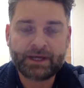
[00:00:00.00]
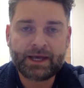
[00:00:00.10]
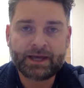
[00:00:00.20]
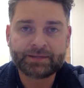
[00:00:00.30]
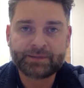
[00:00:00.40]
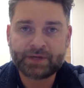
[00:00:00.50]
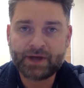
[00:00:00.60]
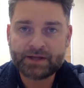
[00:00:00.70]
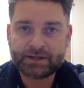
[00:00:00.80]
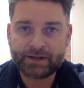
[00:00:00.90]
And it's
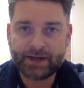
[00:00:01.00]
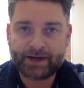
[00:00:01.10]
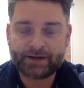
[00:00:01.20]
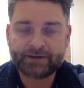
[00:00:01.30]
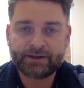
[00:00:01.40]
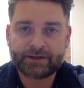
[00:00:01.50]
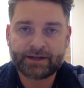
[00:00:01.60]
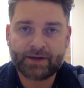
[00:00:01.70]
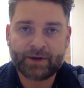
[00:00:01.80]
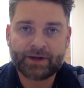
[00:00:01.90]
because of that that
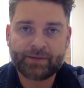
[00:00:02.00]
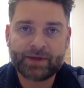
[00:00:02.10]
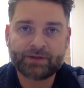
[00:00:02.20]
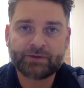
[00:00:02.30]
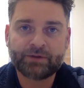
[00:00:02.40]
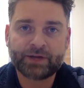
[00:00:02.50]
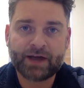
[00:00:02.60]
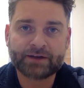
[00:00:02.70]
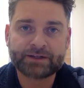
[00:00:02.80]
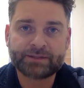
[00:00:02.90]
I recommend filling
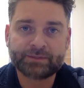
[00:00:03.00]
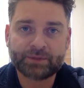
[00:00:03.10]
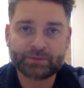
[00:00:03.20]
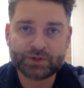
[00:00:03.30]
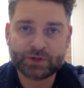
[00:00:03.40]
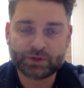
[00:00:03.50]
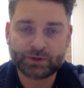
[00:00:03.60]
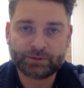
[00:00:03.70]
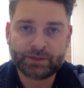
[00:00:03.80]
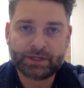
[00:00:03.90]
out a symptom journal.